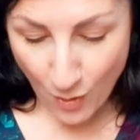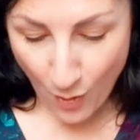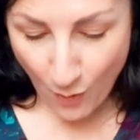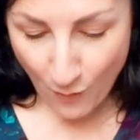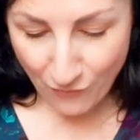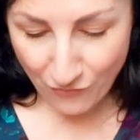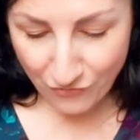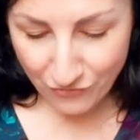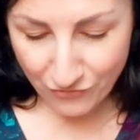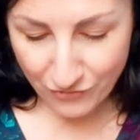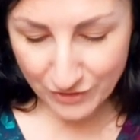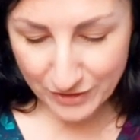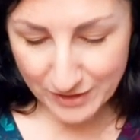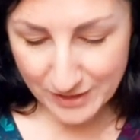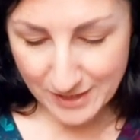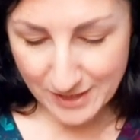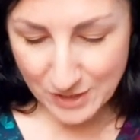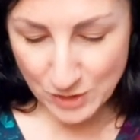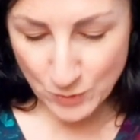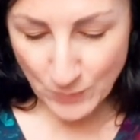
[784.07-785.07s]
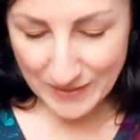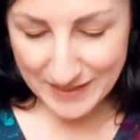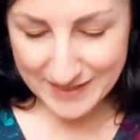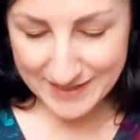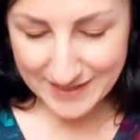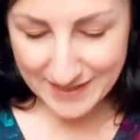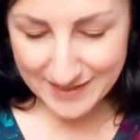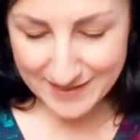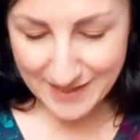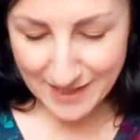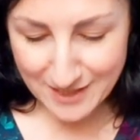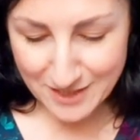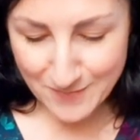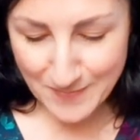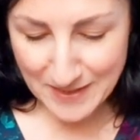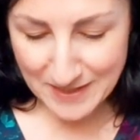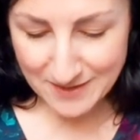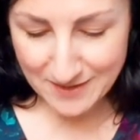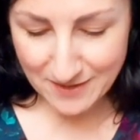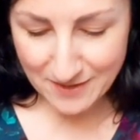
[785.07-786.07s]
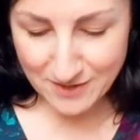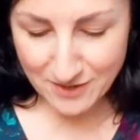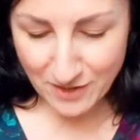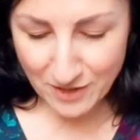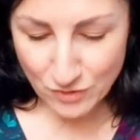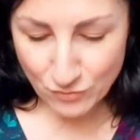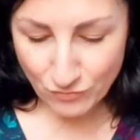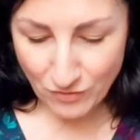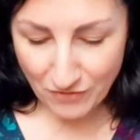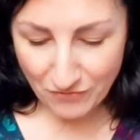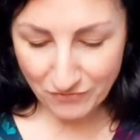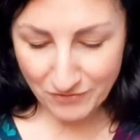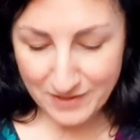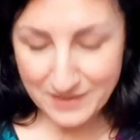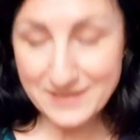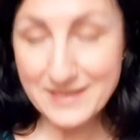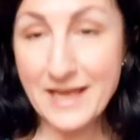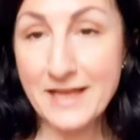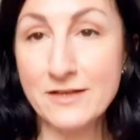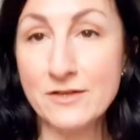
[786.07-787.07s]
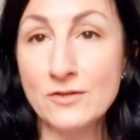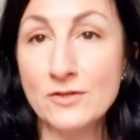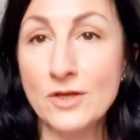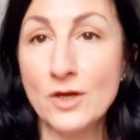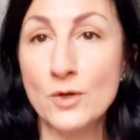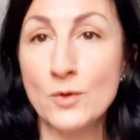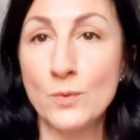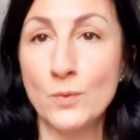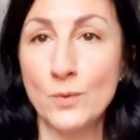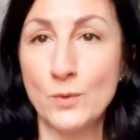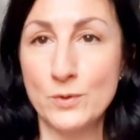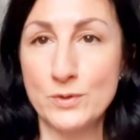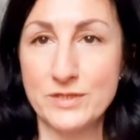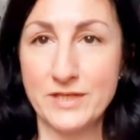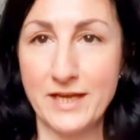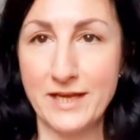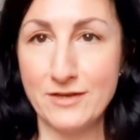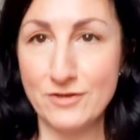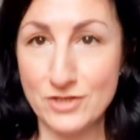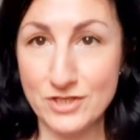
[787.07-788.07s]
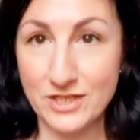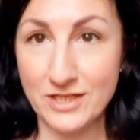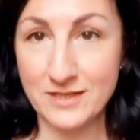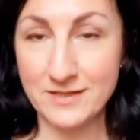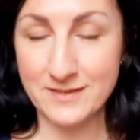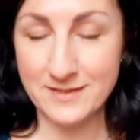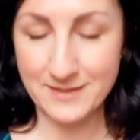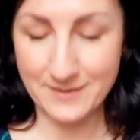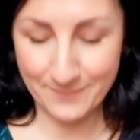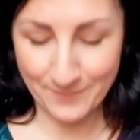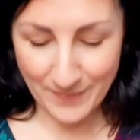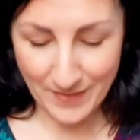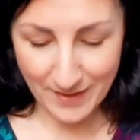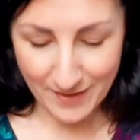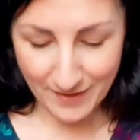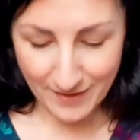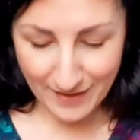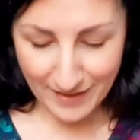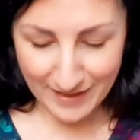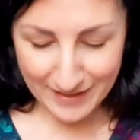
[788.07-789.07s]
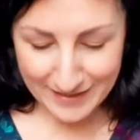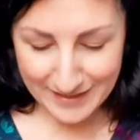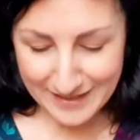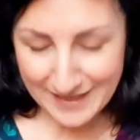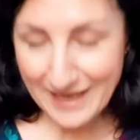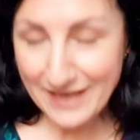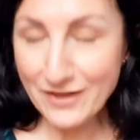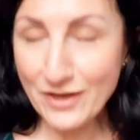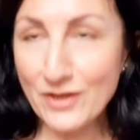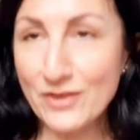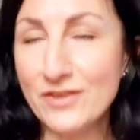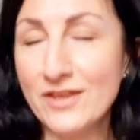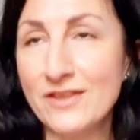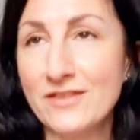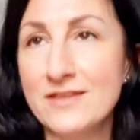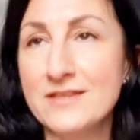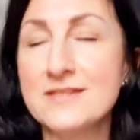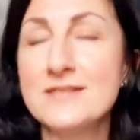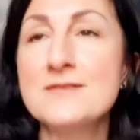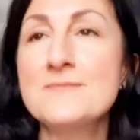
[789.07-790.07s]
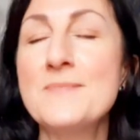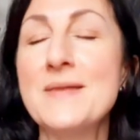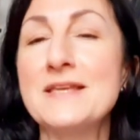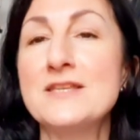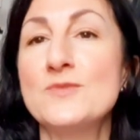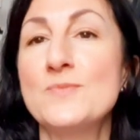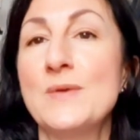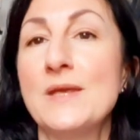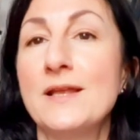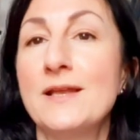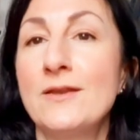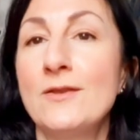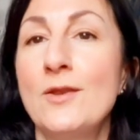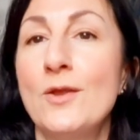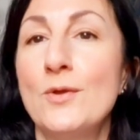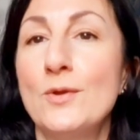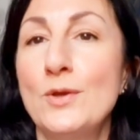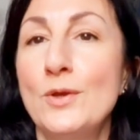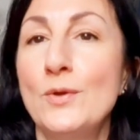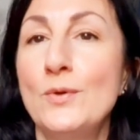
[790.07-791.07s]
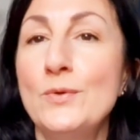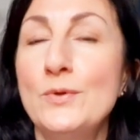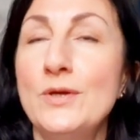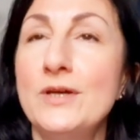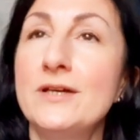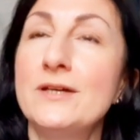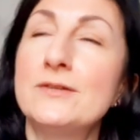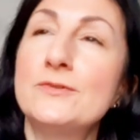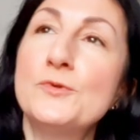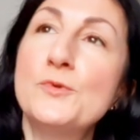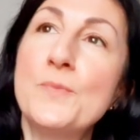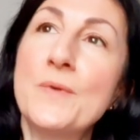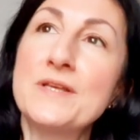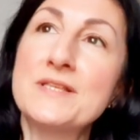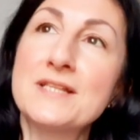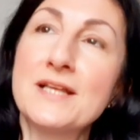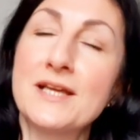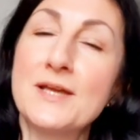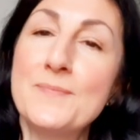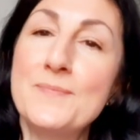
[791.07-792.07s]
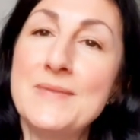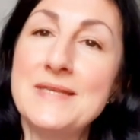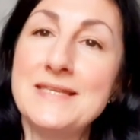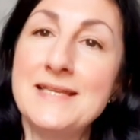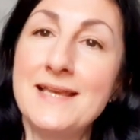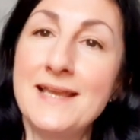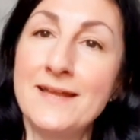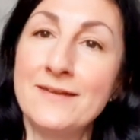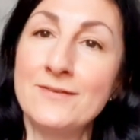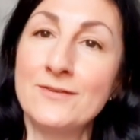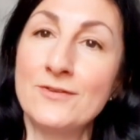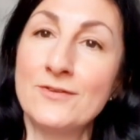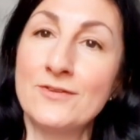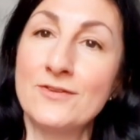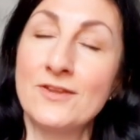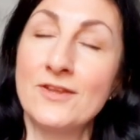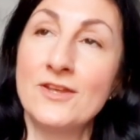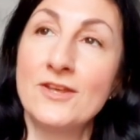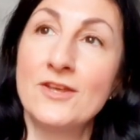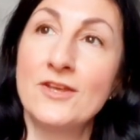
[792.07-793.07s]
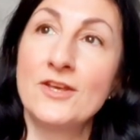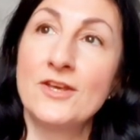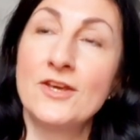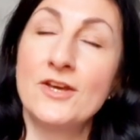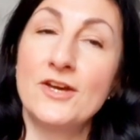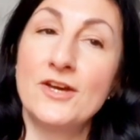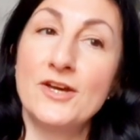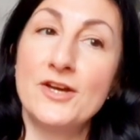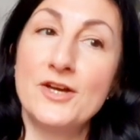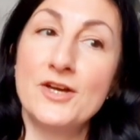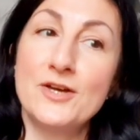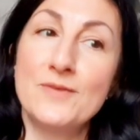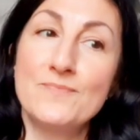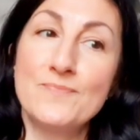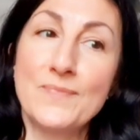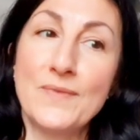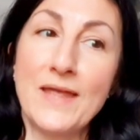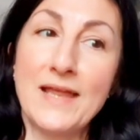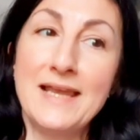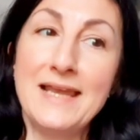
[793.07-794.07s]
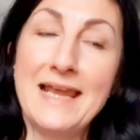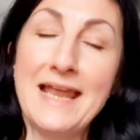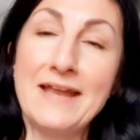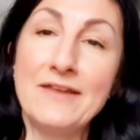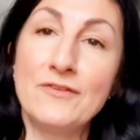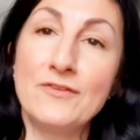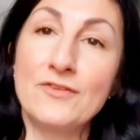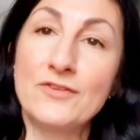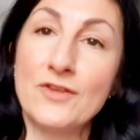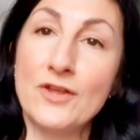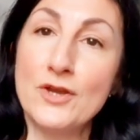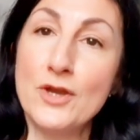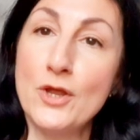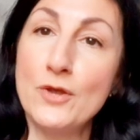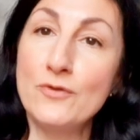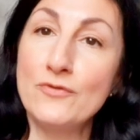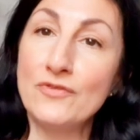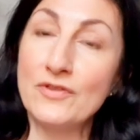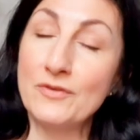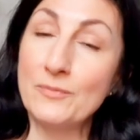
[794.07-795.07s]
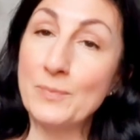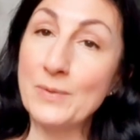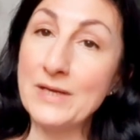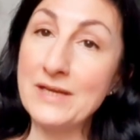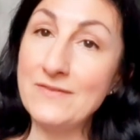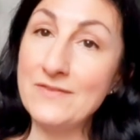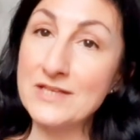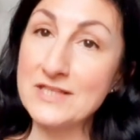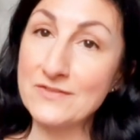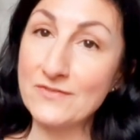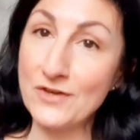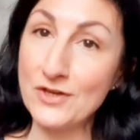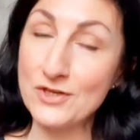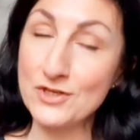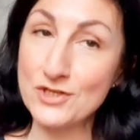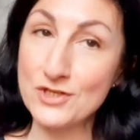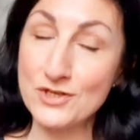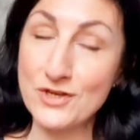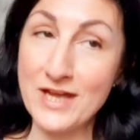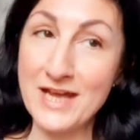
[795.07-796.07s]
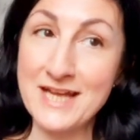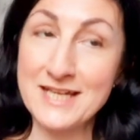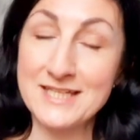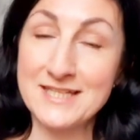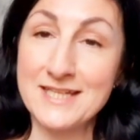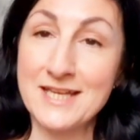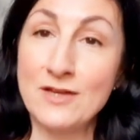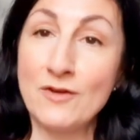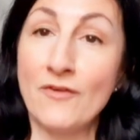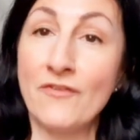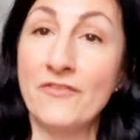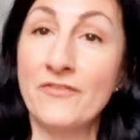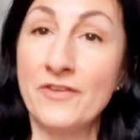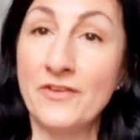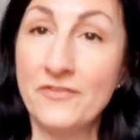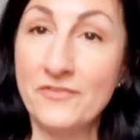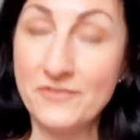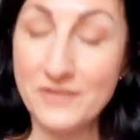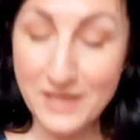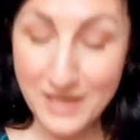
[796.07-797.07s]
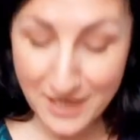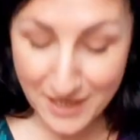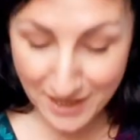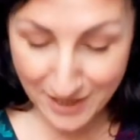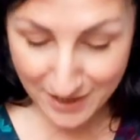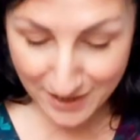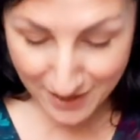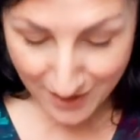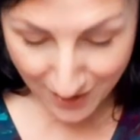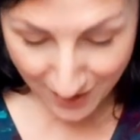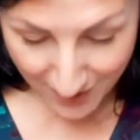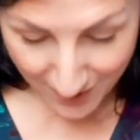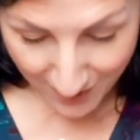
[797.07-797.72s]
off 26 centimetres, so that's roughly 10 and a quarter inches. And again, I think this is meant to be a lot longer, almost like a midi length um, length. I know for the previous version, I had to take off 15